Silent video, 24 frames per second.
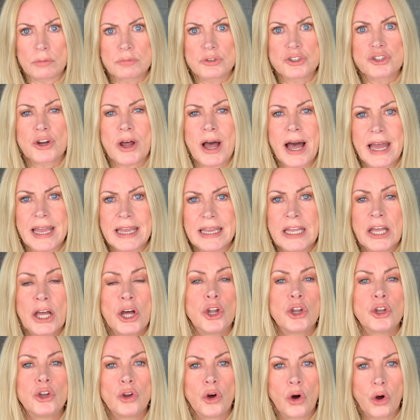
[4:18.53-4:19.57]
Try
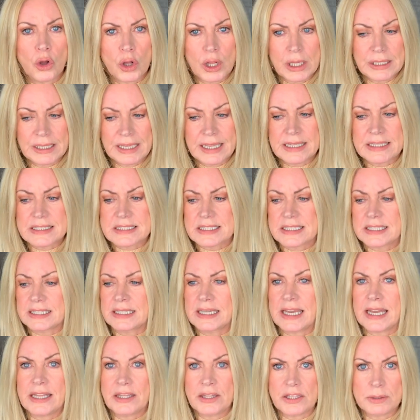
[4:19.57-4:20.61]
not cleansing
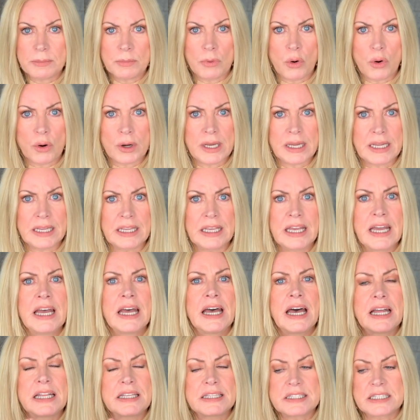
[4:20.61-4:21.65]
in the morning
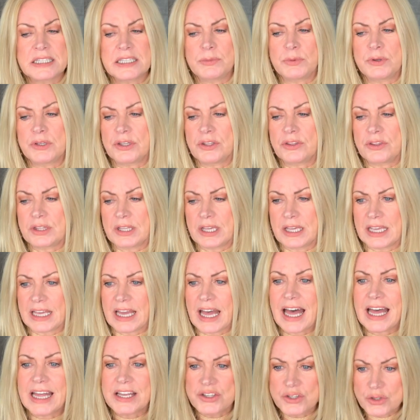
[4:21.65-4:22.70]
and see what you think.
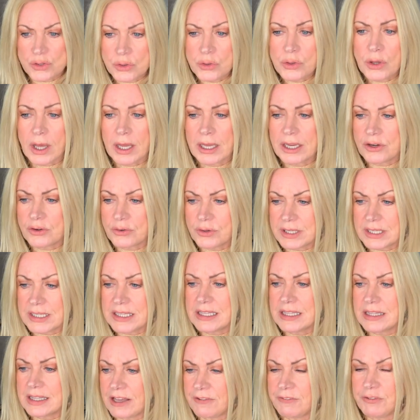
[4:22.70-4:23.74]
I do agree,
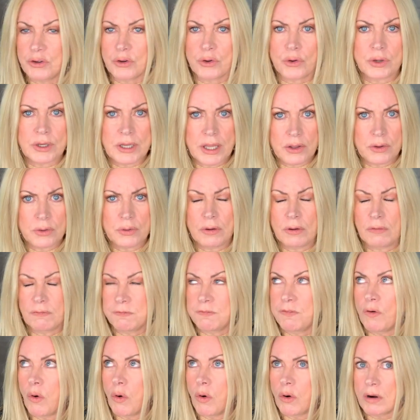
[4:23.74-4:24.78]
if you're going out
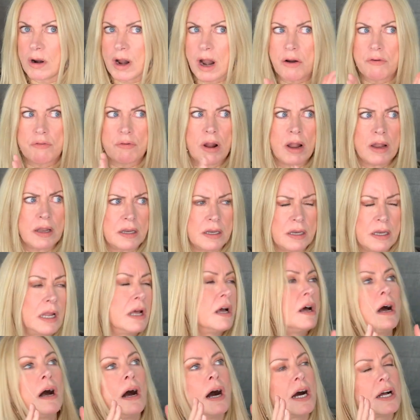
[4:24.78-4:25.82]
for a run,
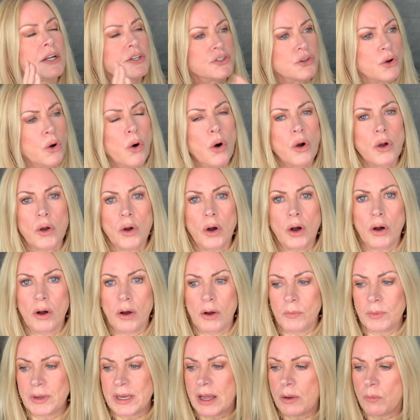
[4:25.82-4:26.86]
a jog,
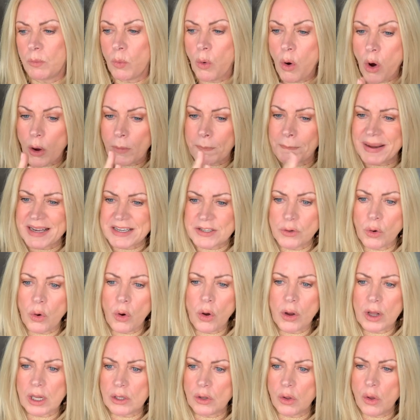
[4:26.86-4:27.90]
when I walk my
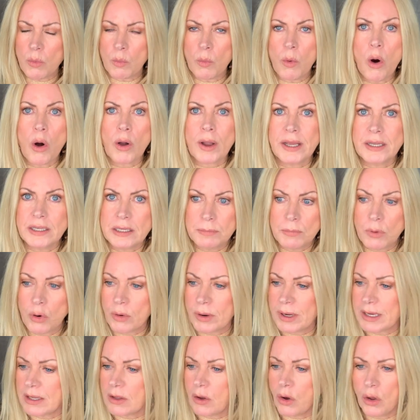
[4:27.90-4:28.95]
dog, a long walk in the
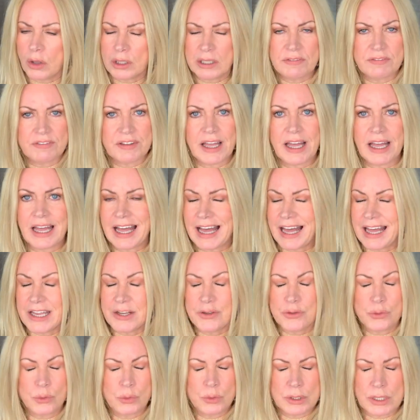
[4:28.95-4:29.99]
morning, all of that, I
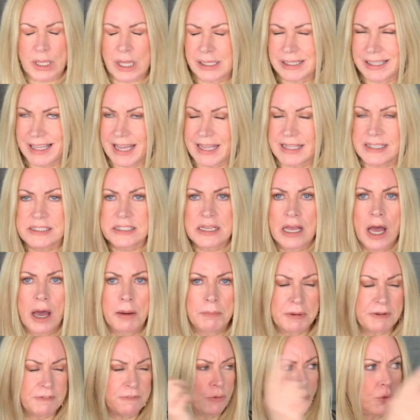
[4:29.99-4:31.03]
don't cleanse
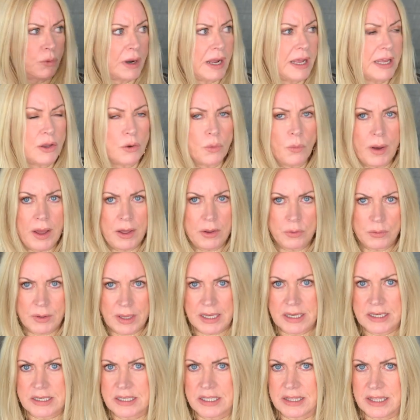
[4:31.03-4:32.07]
before I go out
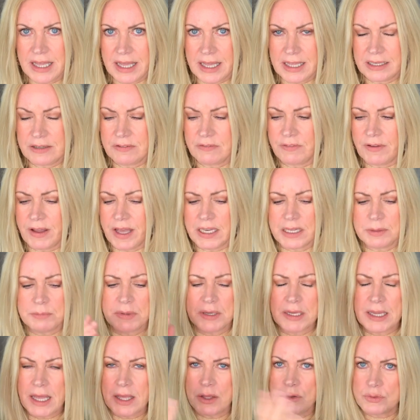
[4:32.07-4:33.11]
into that
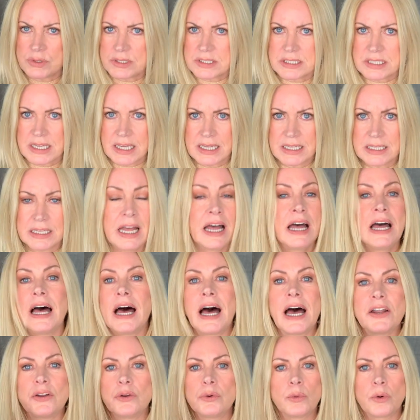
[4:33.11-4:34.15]
environment outside.
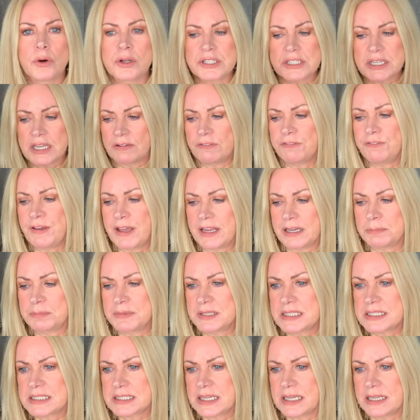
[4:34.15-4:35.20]
I don't want to affect my
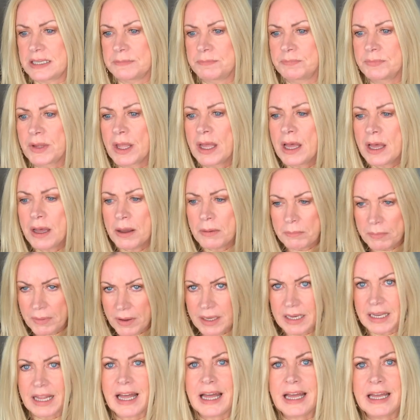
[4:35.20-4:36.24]
skin.
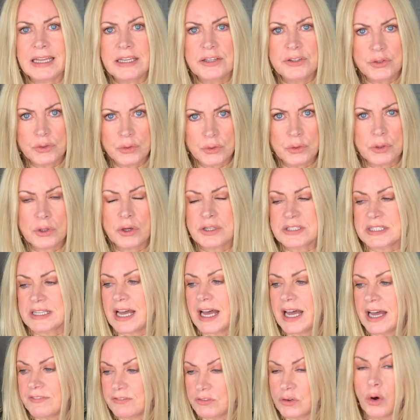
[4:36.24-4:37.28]
But I do, because I
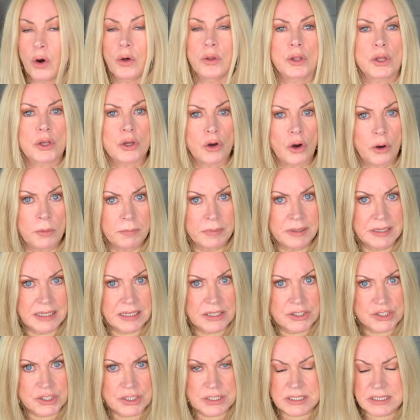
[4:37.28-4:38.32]
have got the
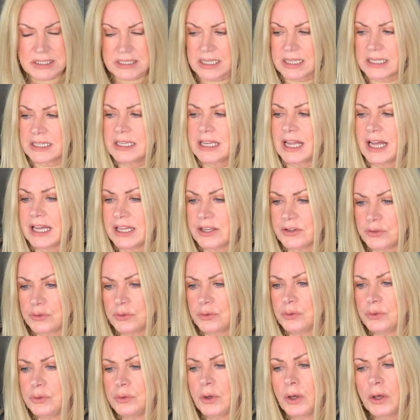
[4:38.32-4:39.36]
combination skin. I
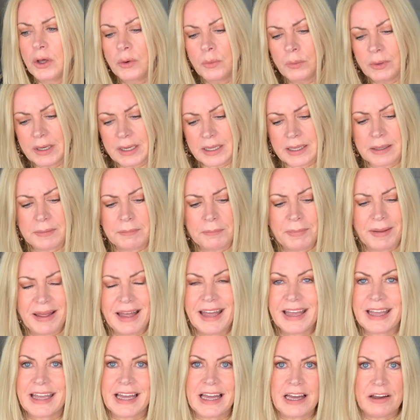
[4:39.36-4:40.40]
do, when I come
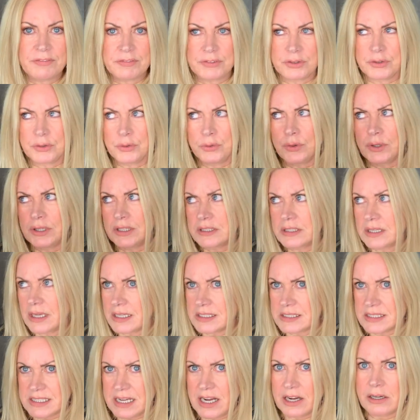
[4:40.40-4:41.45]
back after doing a
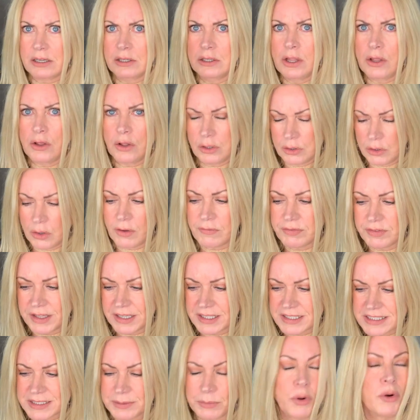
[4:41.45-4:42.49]
certain lot of things
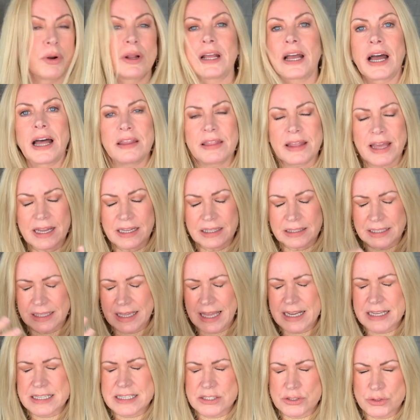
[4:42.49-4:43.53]
in the morning, I then
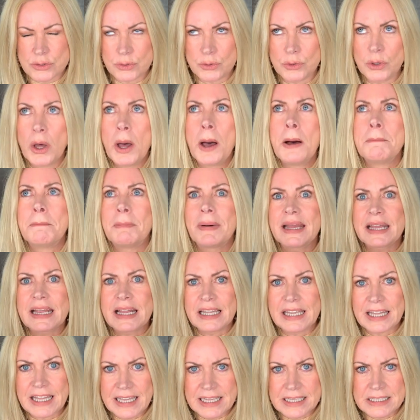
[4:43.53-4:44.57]
like to do my
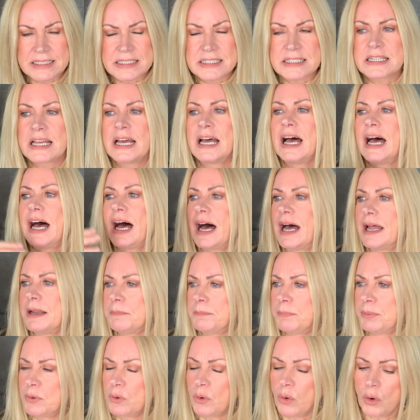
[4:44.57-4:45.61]
cleanse and
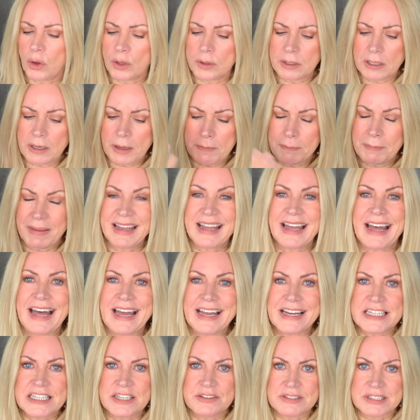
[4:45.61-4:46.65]
put on my
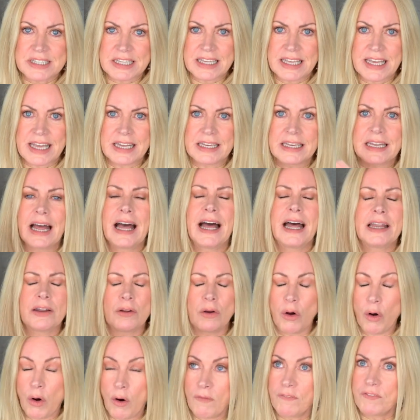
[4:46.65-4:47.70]
actives again, and
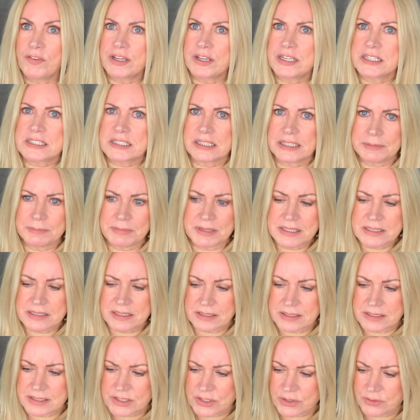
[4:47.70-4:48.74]
obviously my
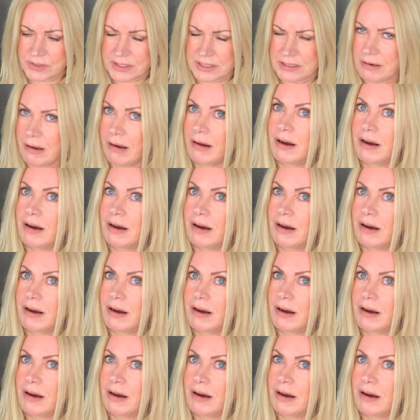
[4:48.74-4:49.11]
sunscreen.